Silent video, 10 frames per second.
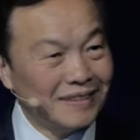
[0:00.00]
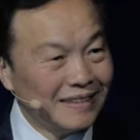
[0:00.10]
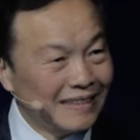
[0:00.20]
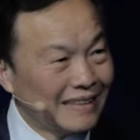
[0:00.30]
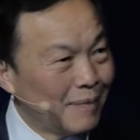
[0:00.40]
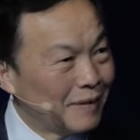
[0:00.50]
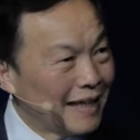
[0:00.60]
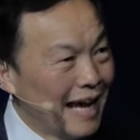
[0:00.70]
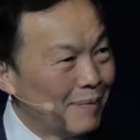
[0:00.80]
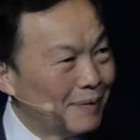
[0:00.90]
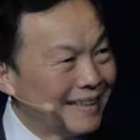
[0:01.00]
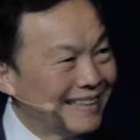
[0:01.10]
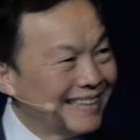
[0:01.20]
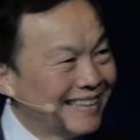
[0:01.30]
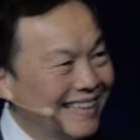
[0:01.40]
Something happened.
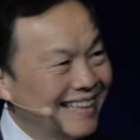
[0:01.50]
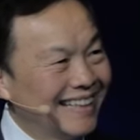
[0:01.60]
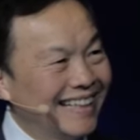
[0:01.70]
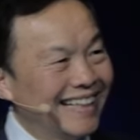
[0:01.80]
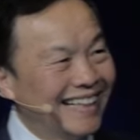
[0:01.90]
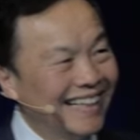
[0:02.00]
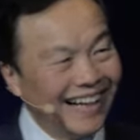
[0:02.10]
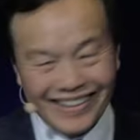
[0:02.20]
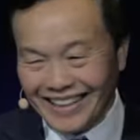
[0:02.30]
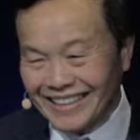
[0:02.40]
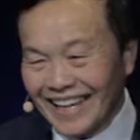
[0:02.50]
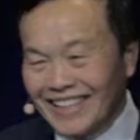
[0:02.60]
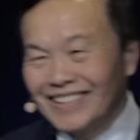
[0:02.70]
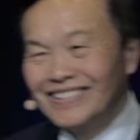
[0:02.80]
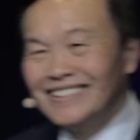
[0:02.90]
Okay, thank
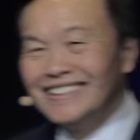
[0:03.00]
you.